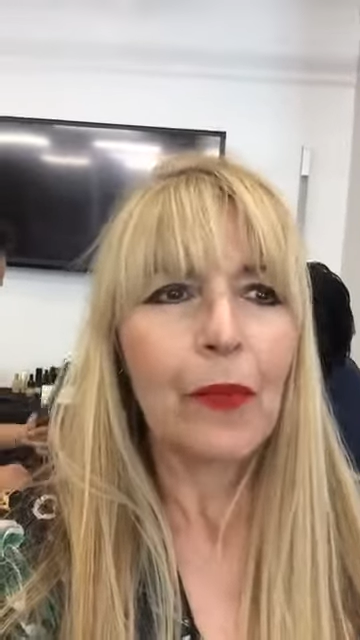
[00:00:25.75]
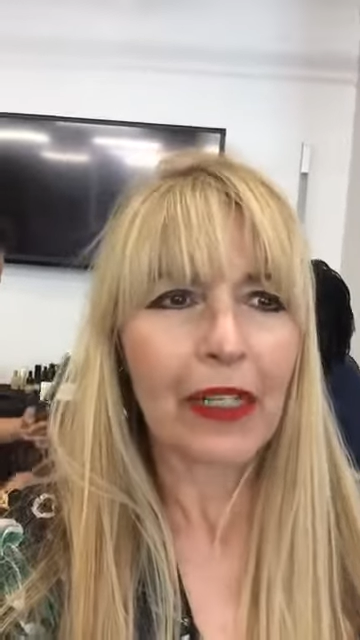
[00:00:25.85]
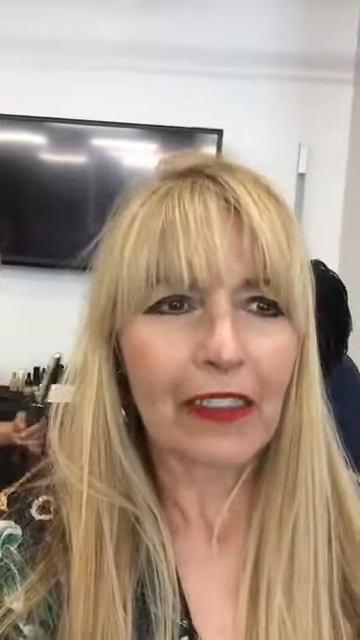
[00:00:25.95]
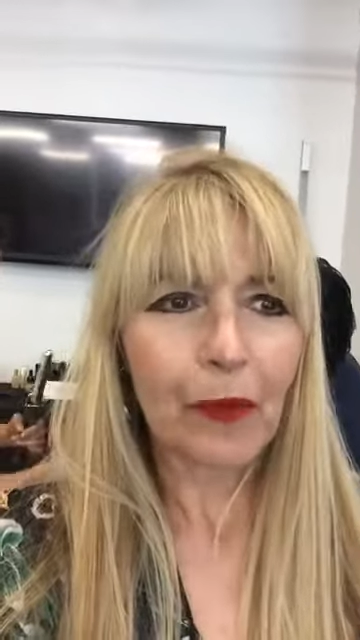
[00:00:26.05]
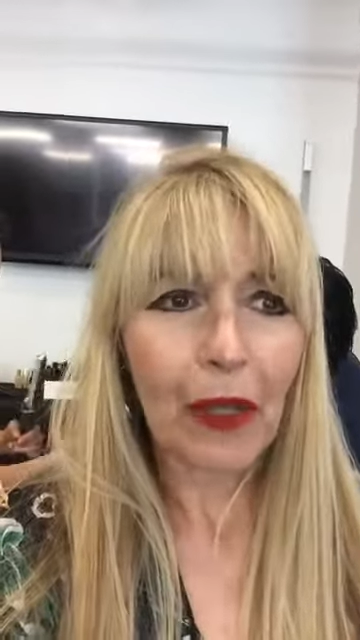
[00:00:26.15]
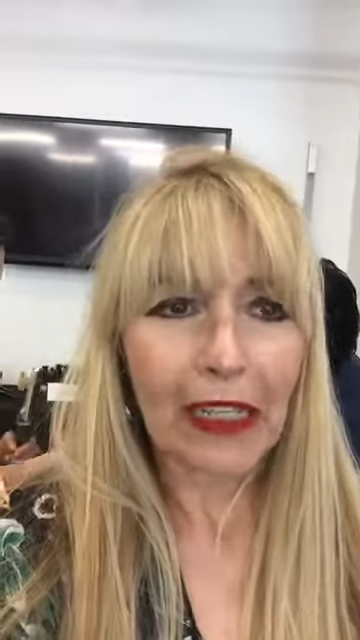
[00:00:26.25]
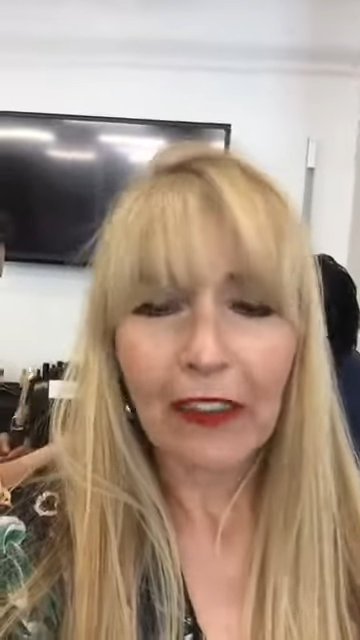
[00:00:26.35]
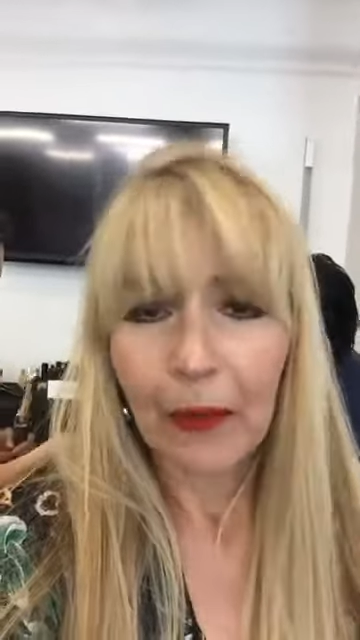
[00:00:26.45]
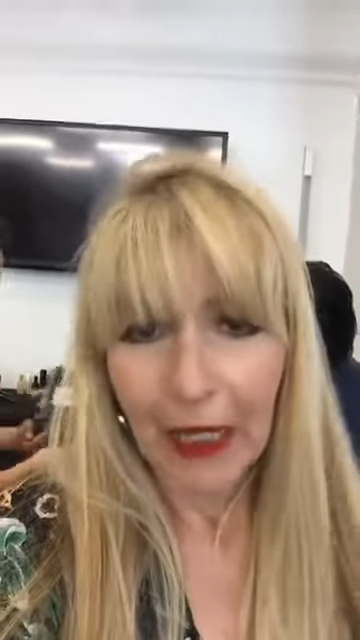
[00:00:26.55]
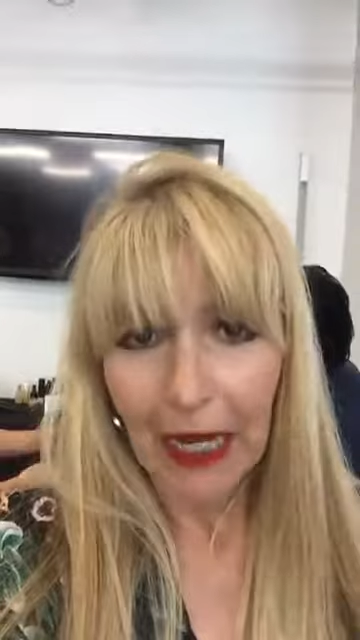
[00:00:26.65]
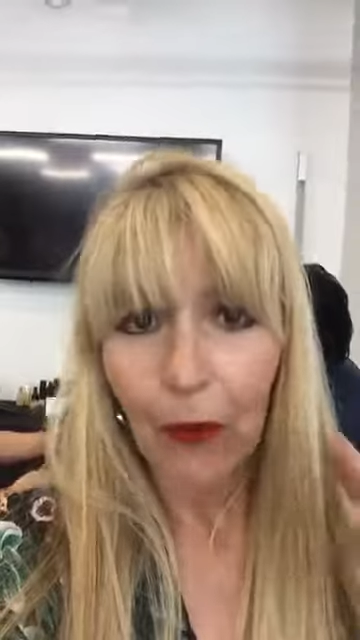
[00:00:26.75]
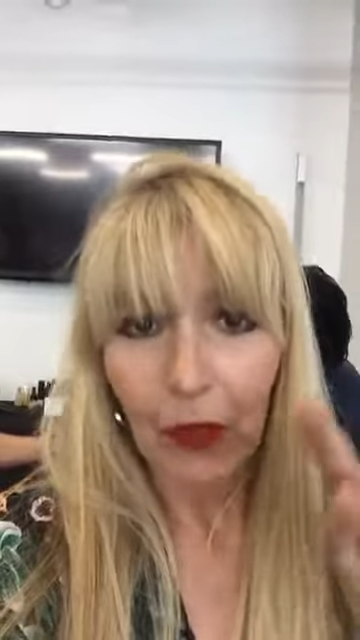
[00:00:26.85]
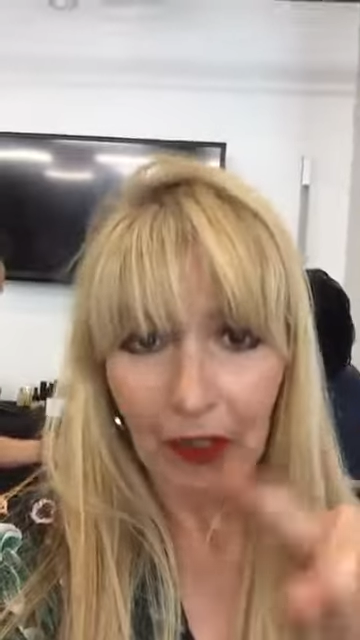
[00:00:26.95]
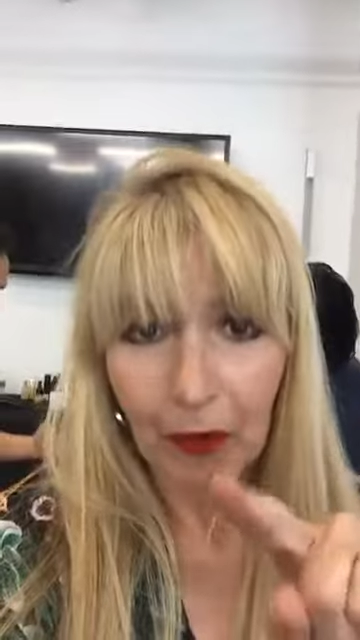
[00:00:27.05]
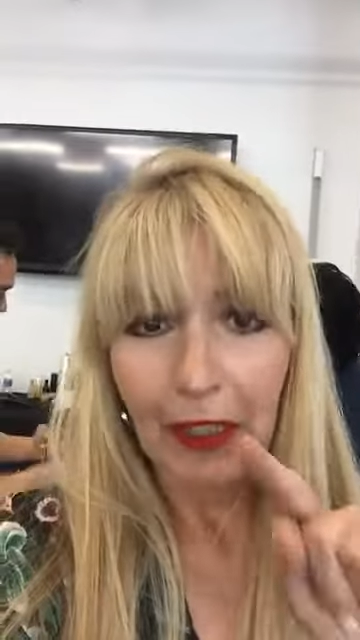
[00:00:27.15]
but explain to me, and
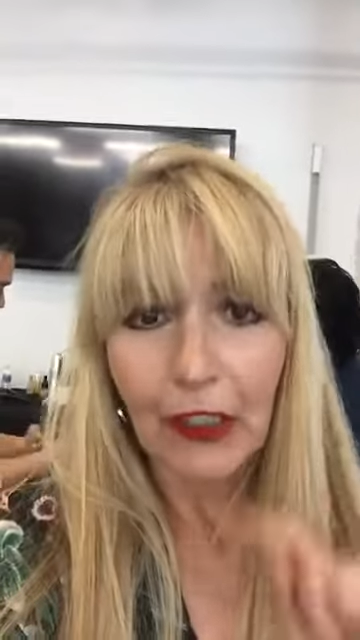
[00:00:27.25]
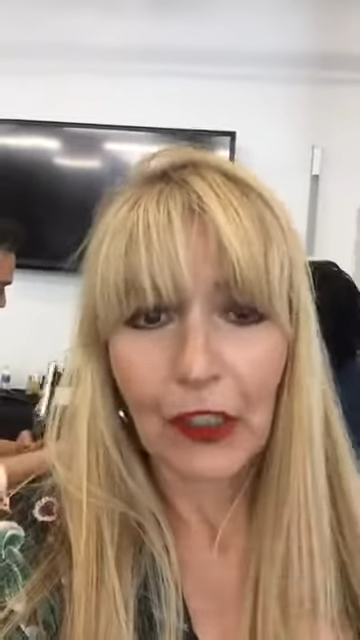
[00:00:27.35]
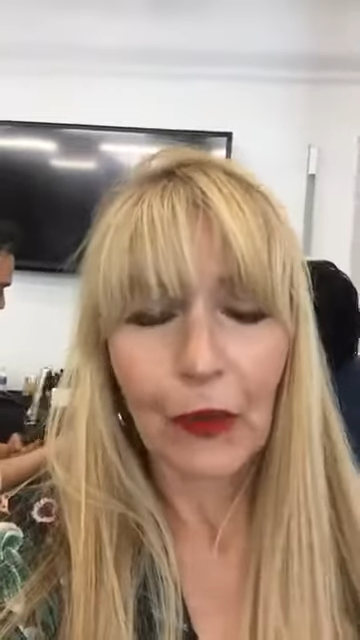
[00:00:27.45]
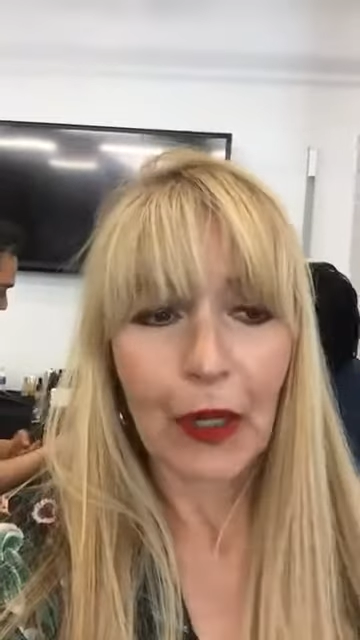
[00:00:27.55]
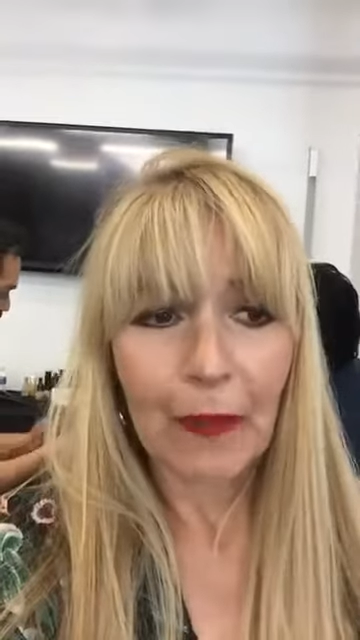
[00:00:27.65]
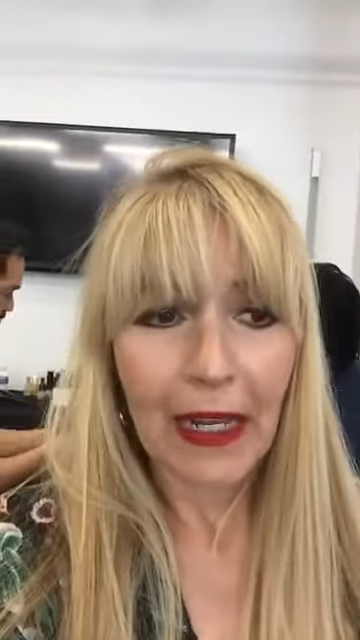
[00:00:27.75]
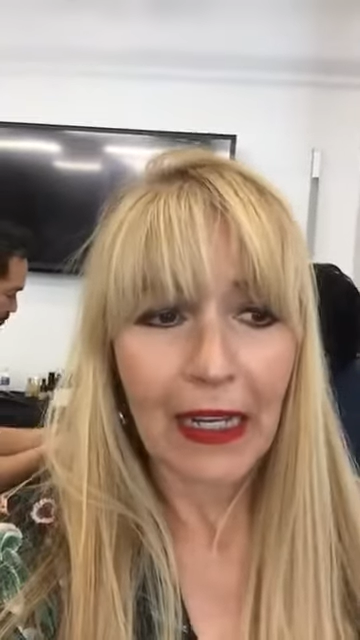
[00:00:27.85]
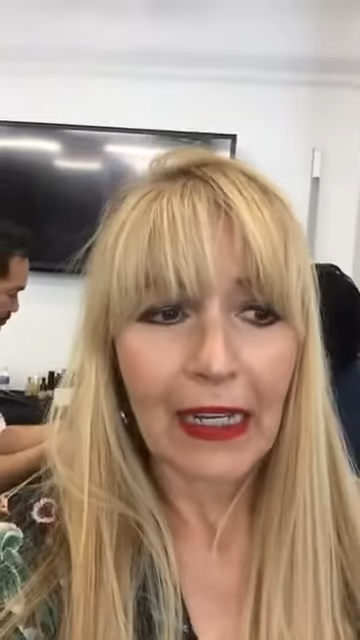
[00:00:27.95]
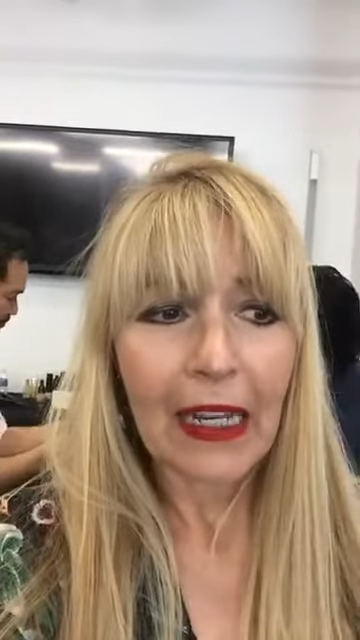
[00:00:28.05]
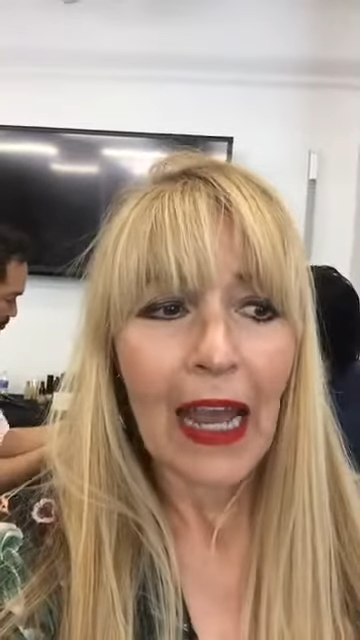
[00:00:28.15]
we'll explain to you in a minute,